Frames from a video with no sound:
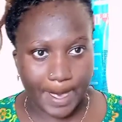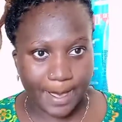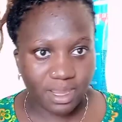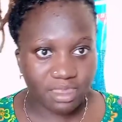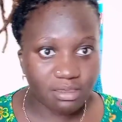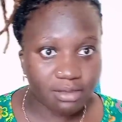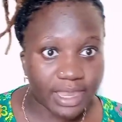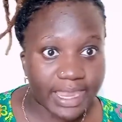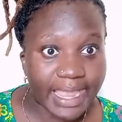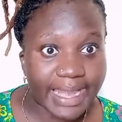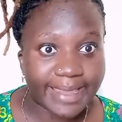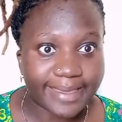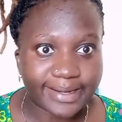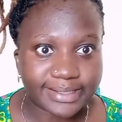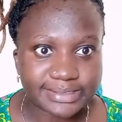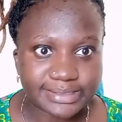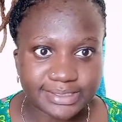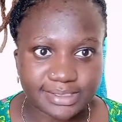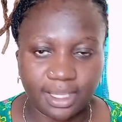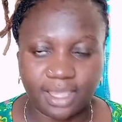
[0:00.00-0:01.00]
You get
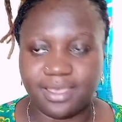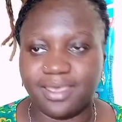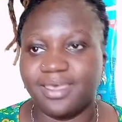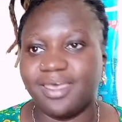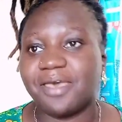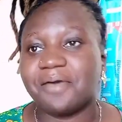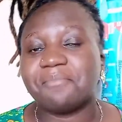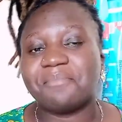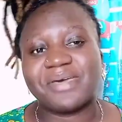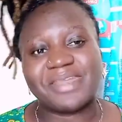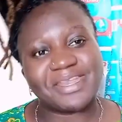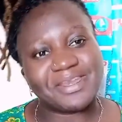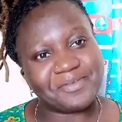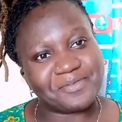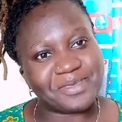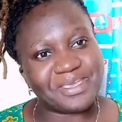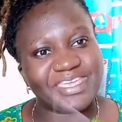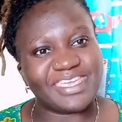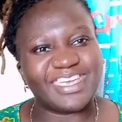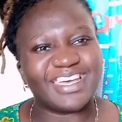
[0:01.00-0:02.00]
it. But
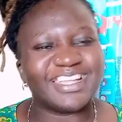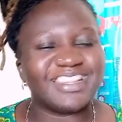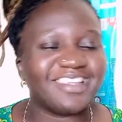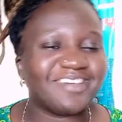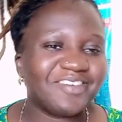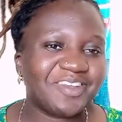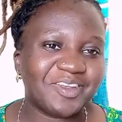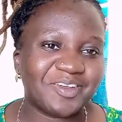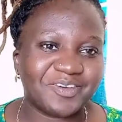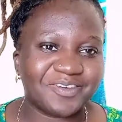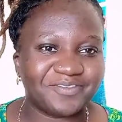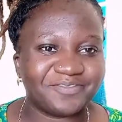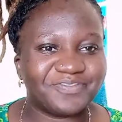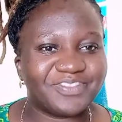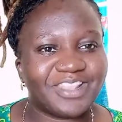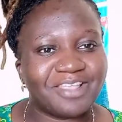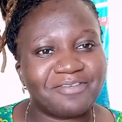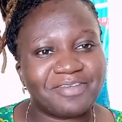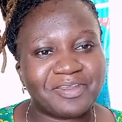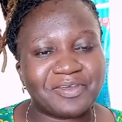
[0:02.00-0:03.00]
anyway, yeah, let me know
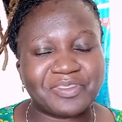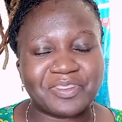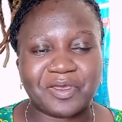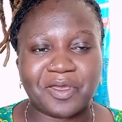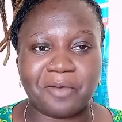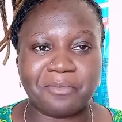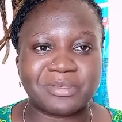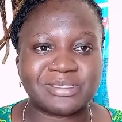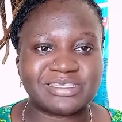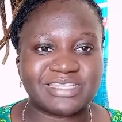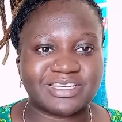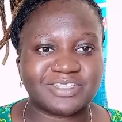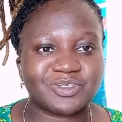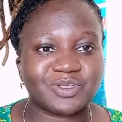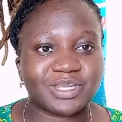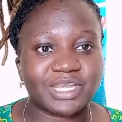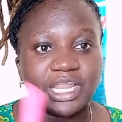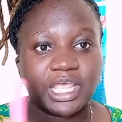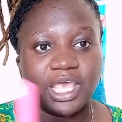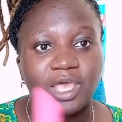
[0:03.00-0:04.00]
in the comment
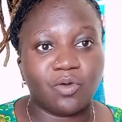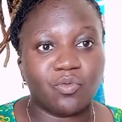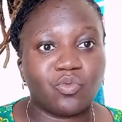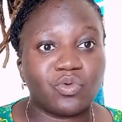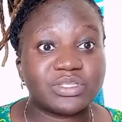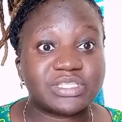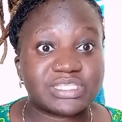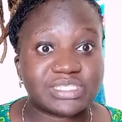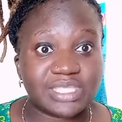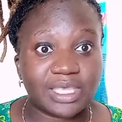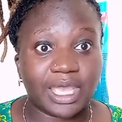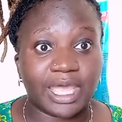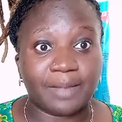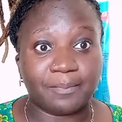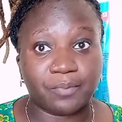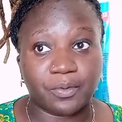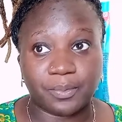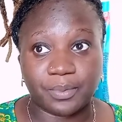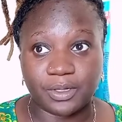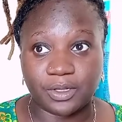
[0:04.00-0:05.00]
section, what's the
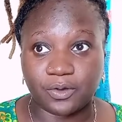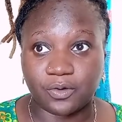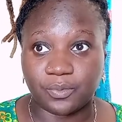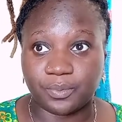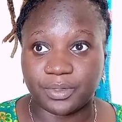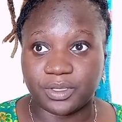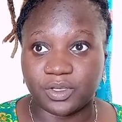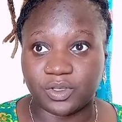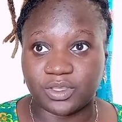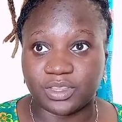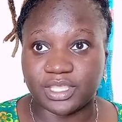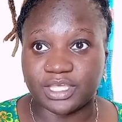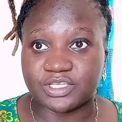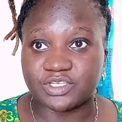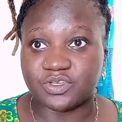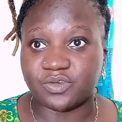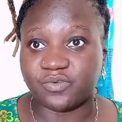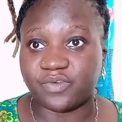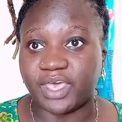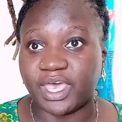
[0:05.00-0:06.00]
unpopular opinion
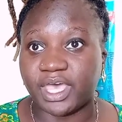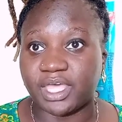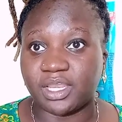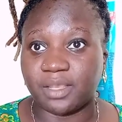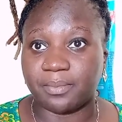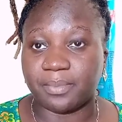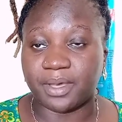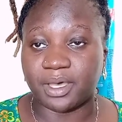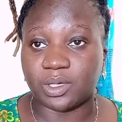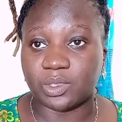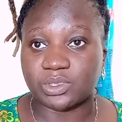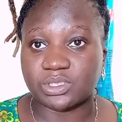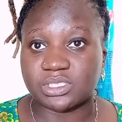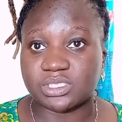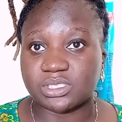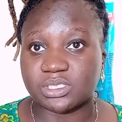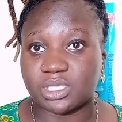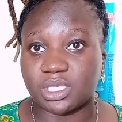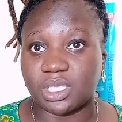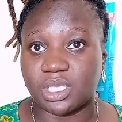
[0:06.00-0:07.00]
that you've had
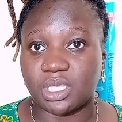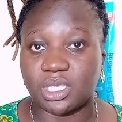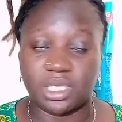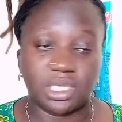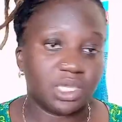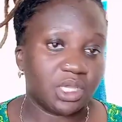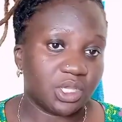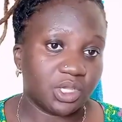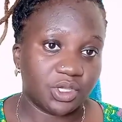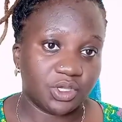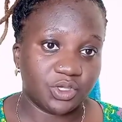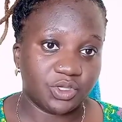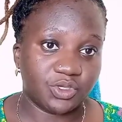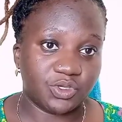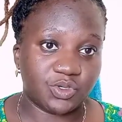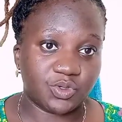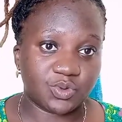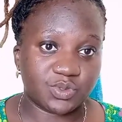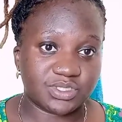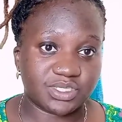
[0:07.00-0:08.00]
about
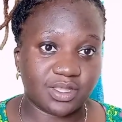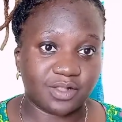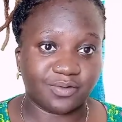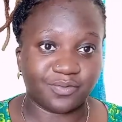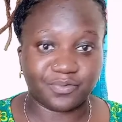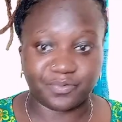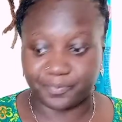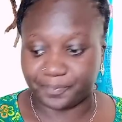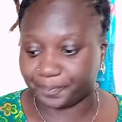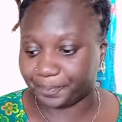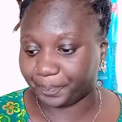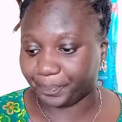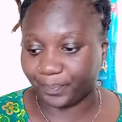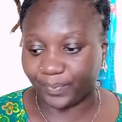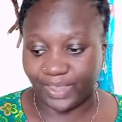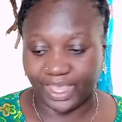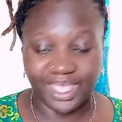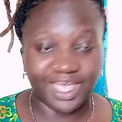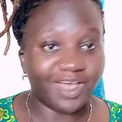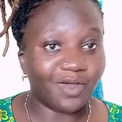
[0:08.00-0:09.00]
yourself,
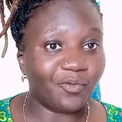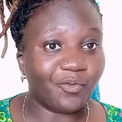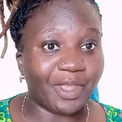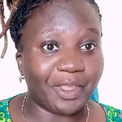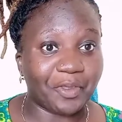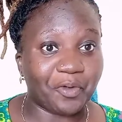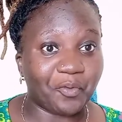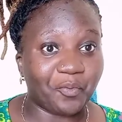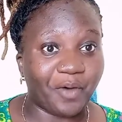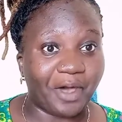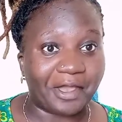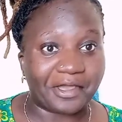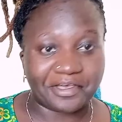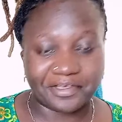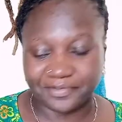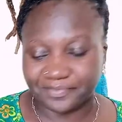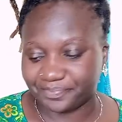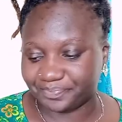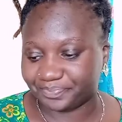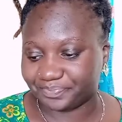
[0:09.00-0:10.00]
where you work,
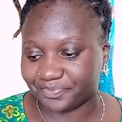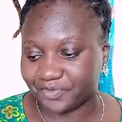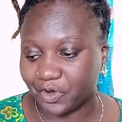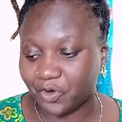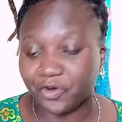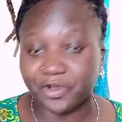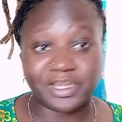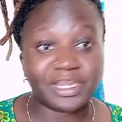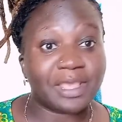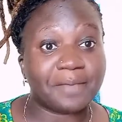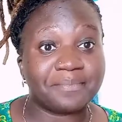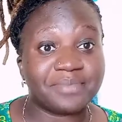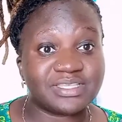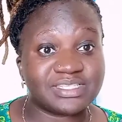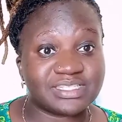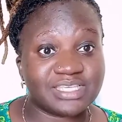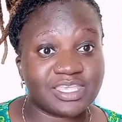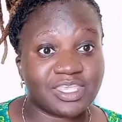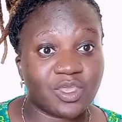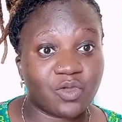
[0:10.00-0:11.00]
or in a
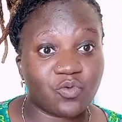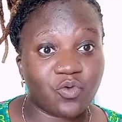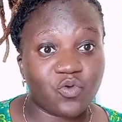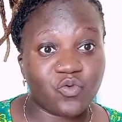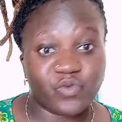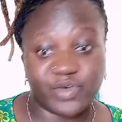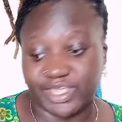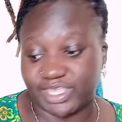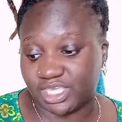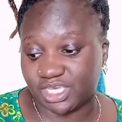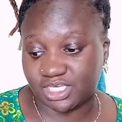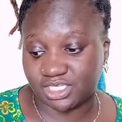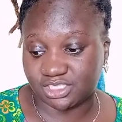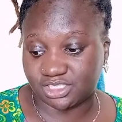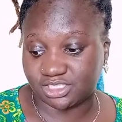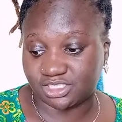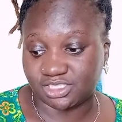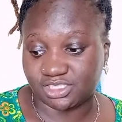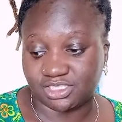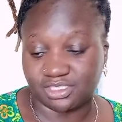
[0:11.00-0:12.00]
busy nyewe ufanya.
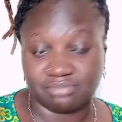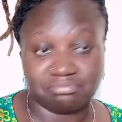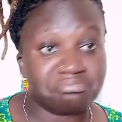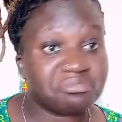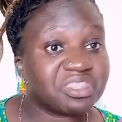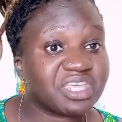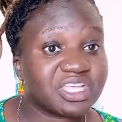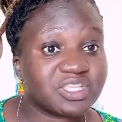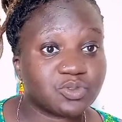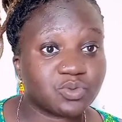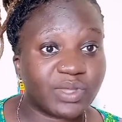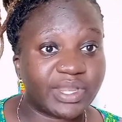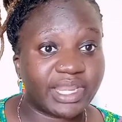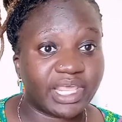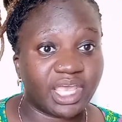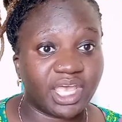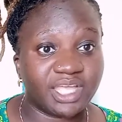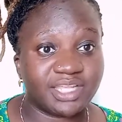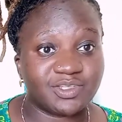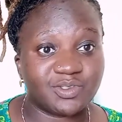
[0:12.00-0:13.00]
Me, that's one I
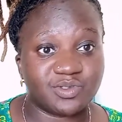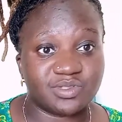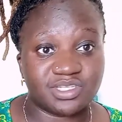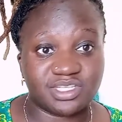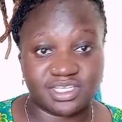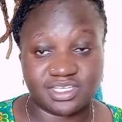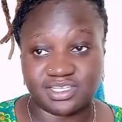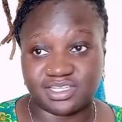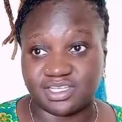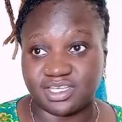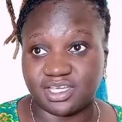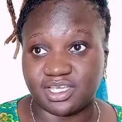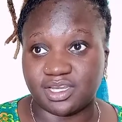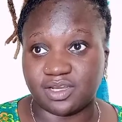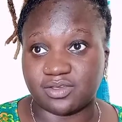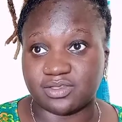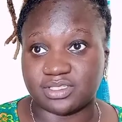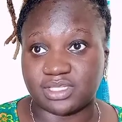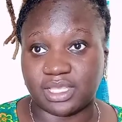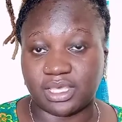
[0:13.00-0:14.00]
had today. And
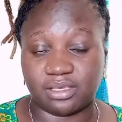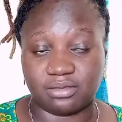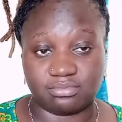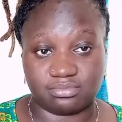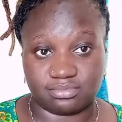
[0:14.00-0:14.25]
I was like,